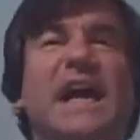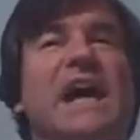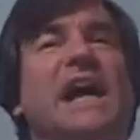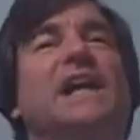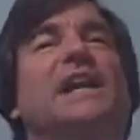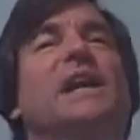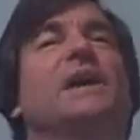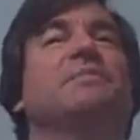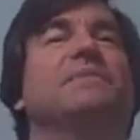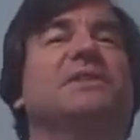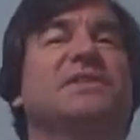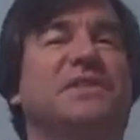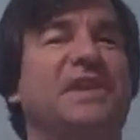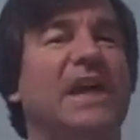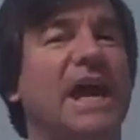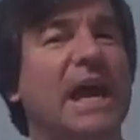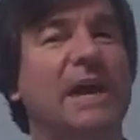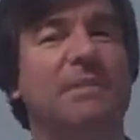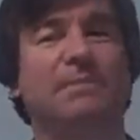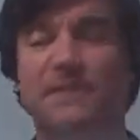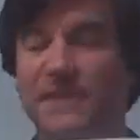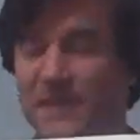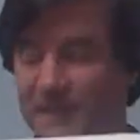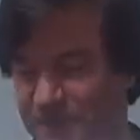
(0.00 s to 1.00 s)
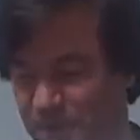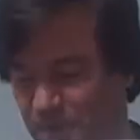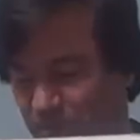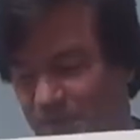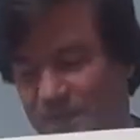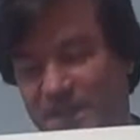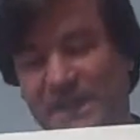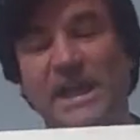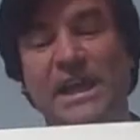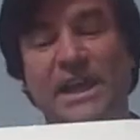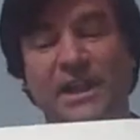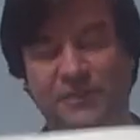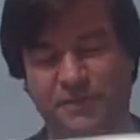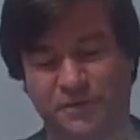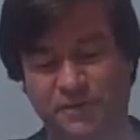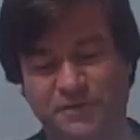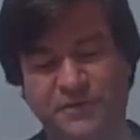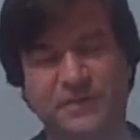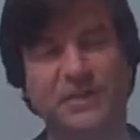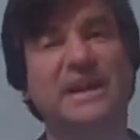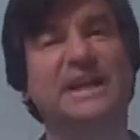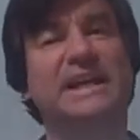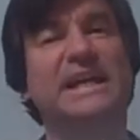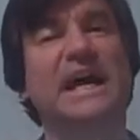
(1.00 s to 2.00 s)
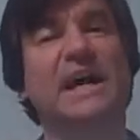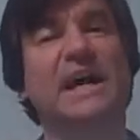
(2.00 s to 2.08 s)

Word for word: and I'm just happy to do it. So check